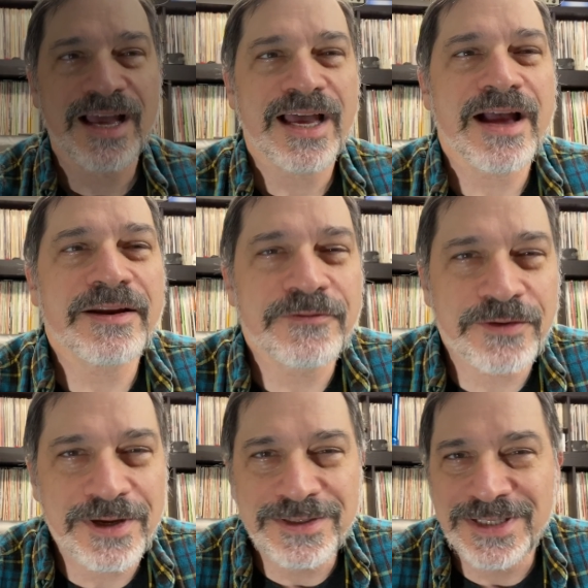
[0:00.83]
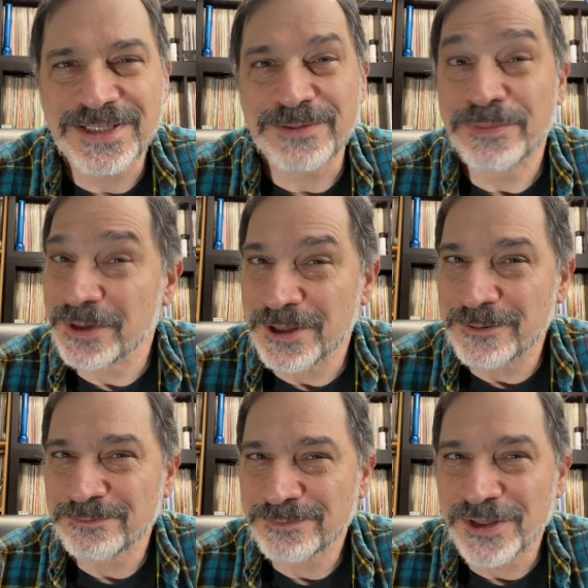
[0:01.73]
Howdy friends, it's Bill,
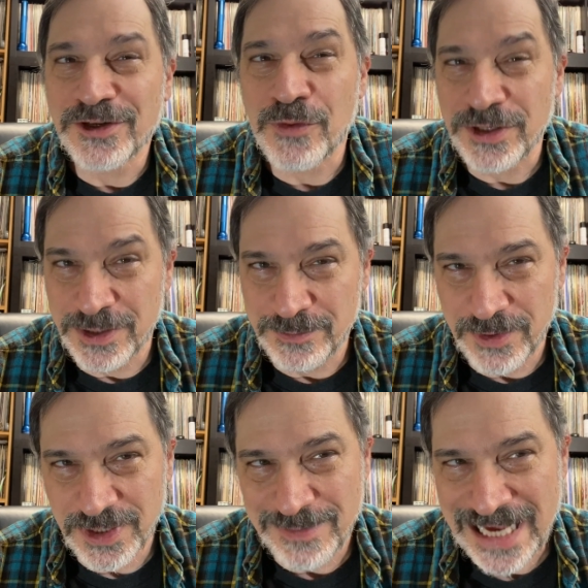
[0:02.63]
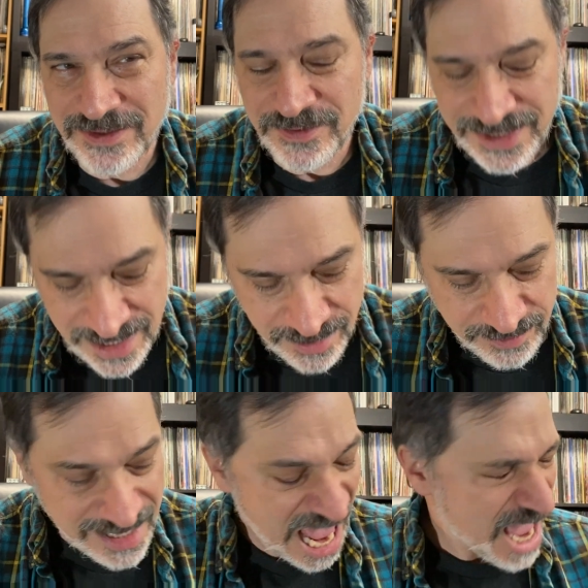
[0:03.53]
and you're watching Bill's Box of
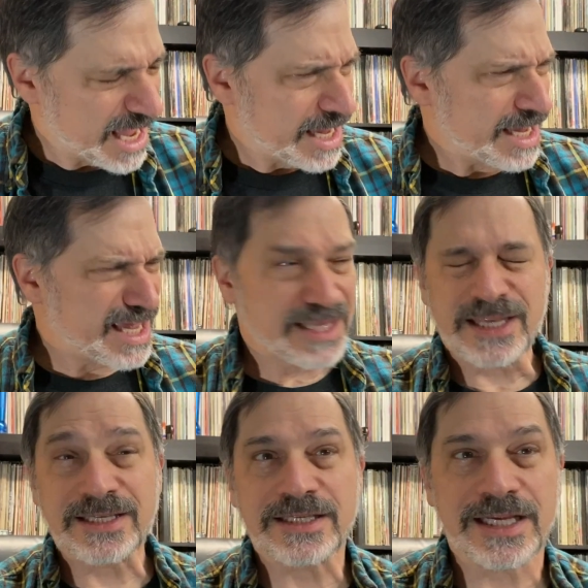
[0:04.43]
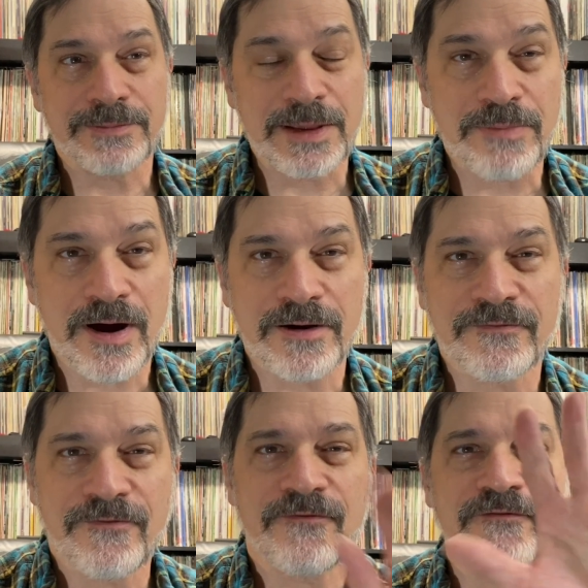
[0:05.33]
Sound, and this is going to be part
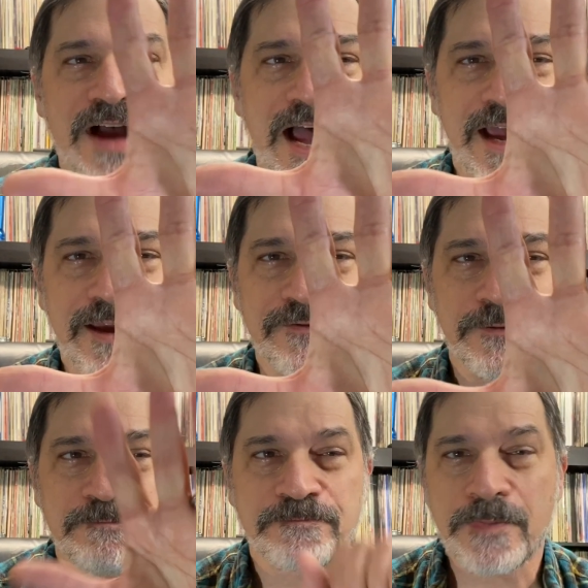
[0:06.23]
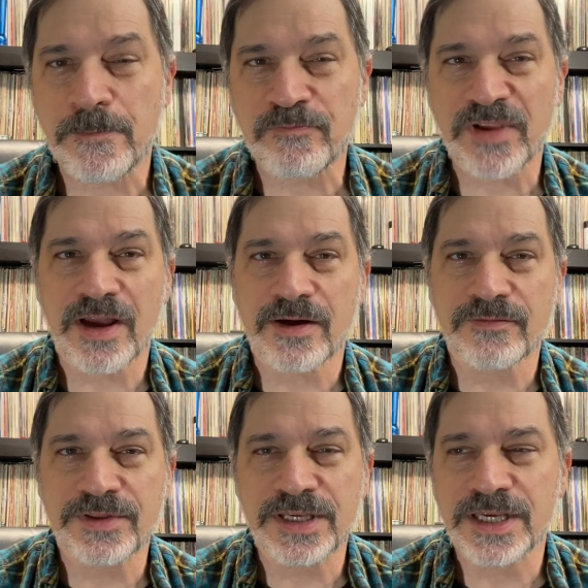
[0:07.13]
5
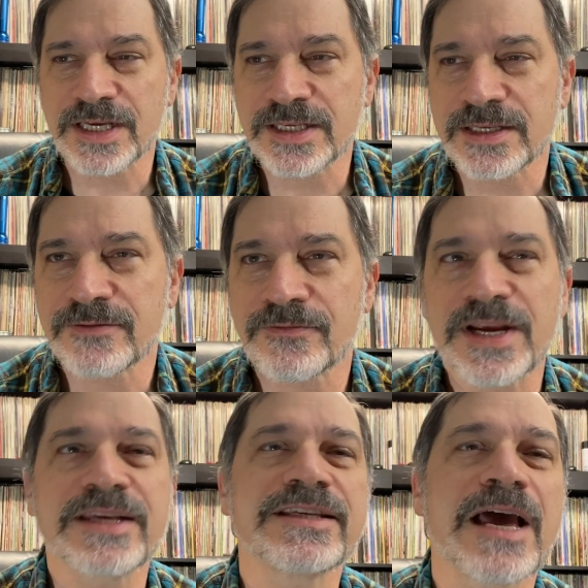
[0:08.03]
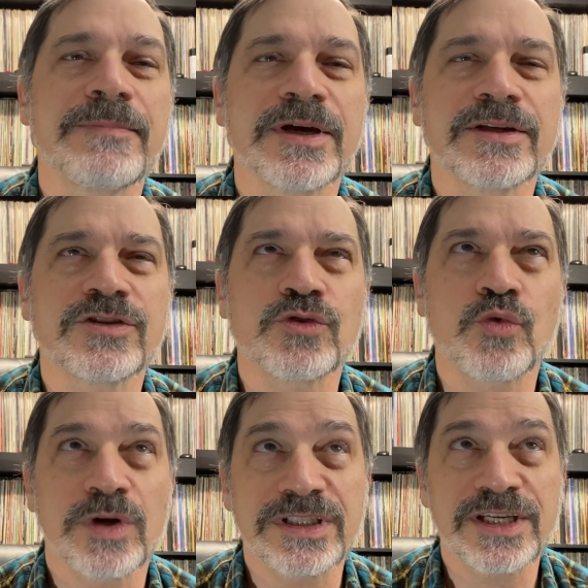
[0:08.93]
of the Frank Zappa
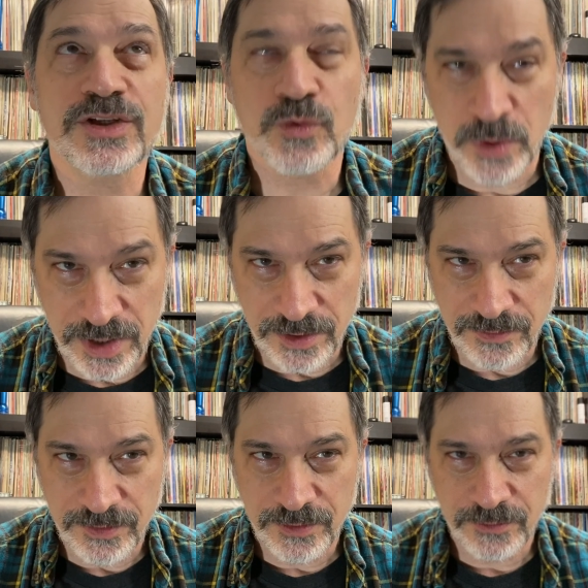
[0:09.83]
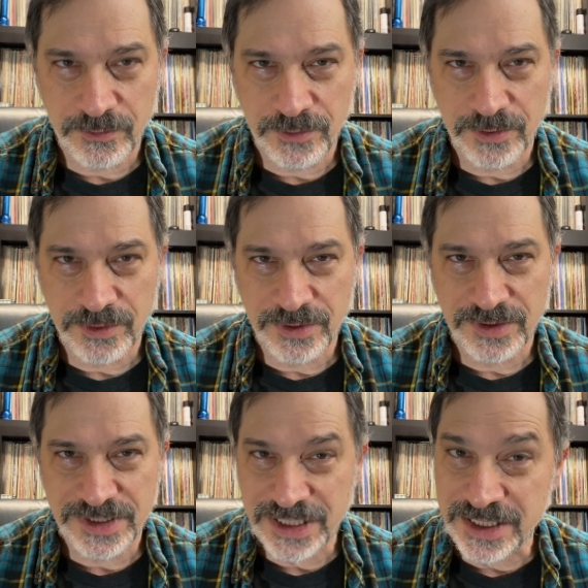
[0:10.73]
2012
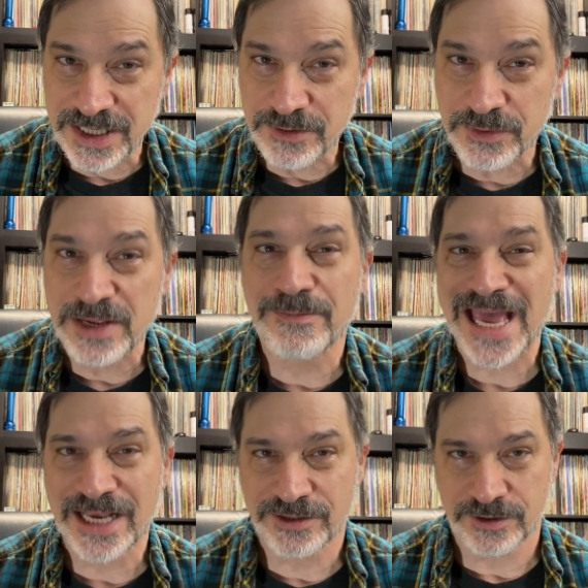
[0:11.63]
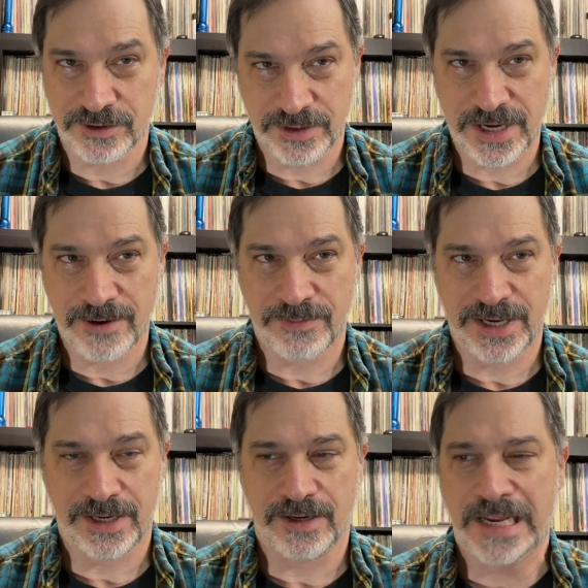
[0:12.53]
CD remaster
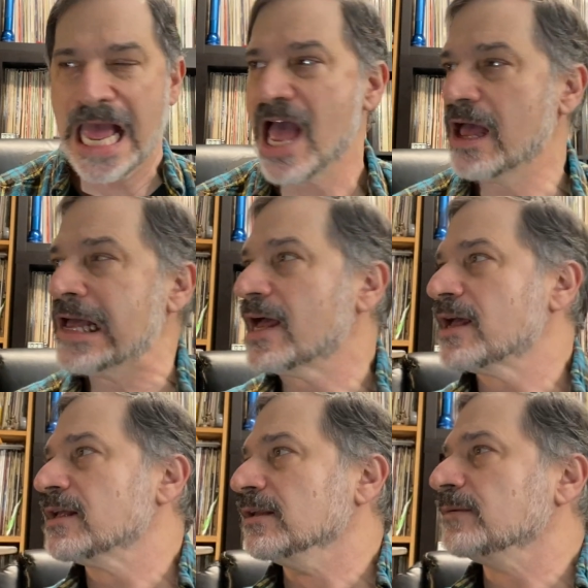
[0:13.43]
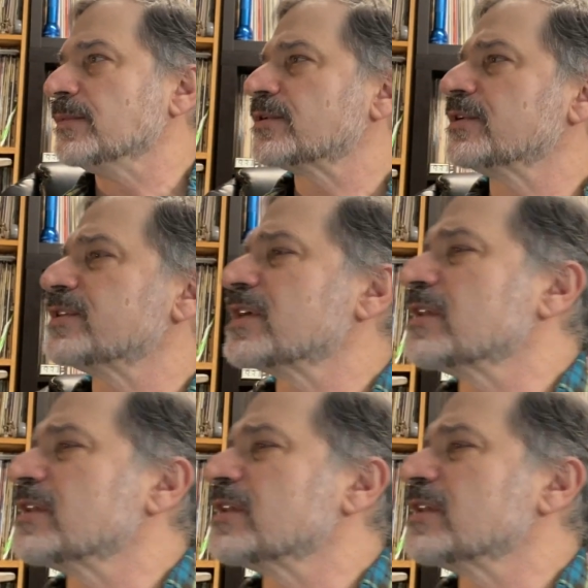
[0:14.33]
campaign. Let me turn this down